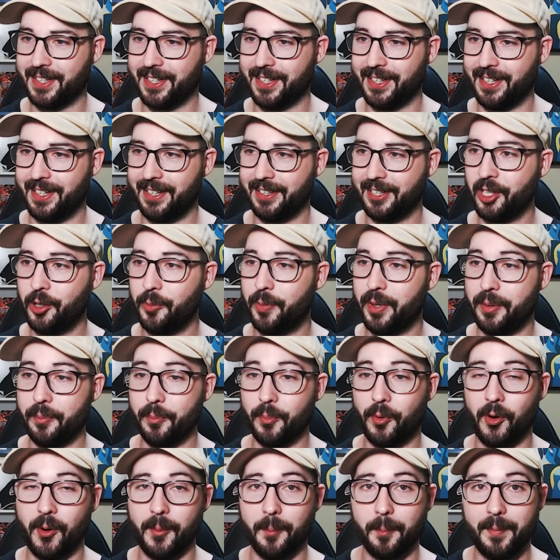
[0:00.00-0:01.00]
a, a, little bit
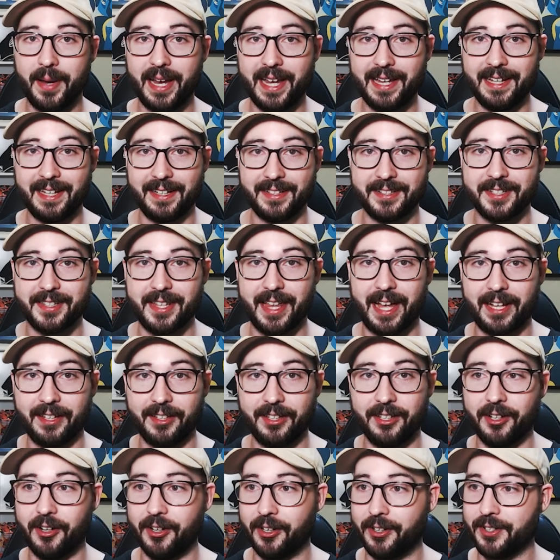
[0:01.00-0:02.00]
more meaning to that, you
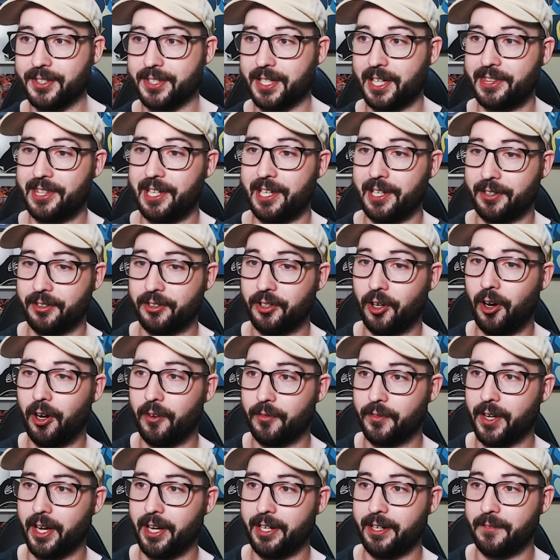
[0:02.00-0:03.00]
know, because I think Toph
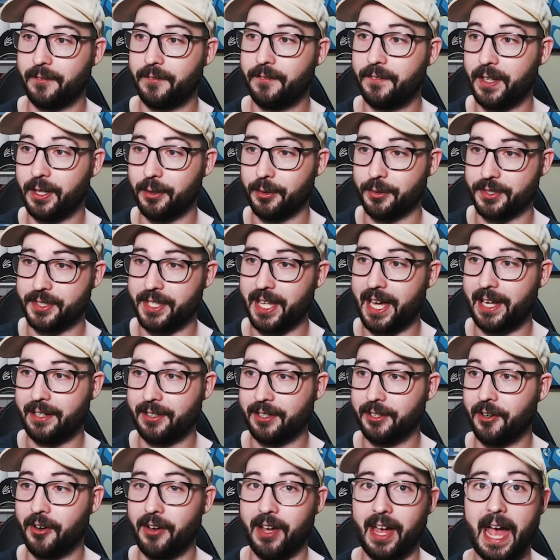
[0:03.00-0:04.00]
kind of feels that, you
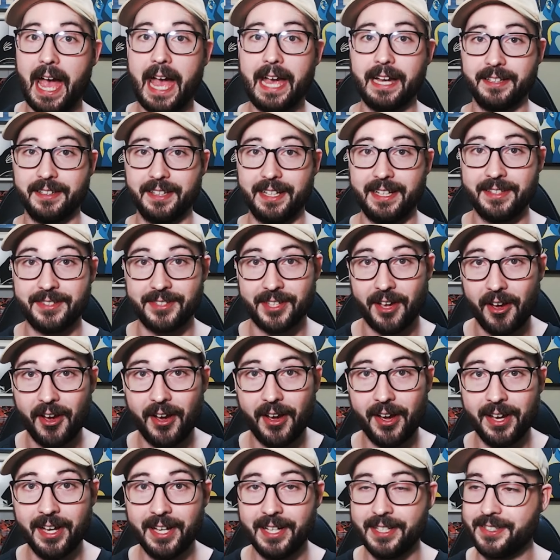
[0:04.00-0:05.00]
know, Aang needs
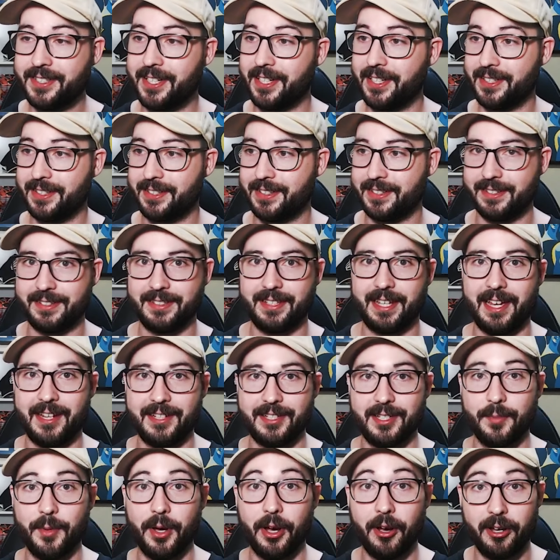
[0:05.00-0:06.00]
her to teach
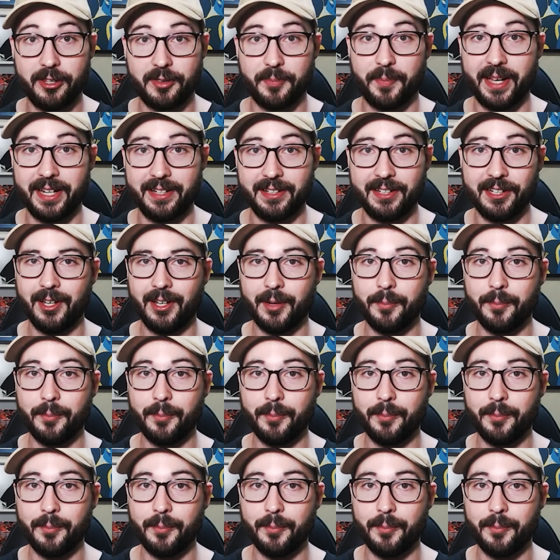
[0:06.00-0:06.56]
him earthbending.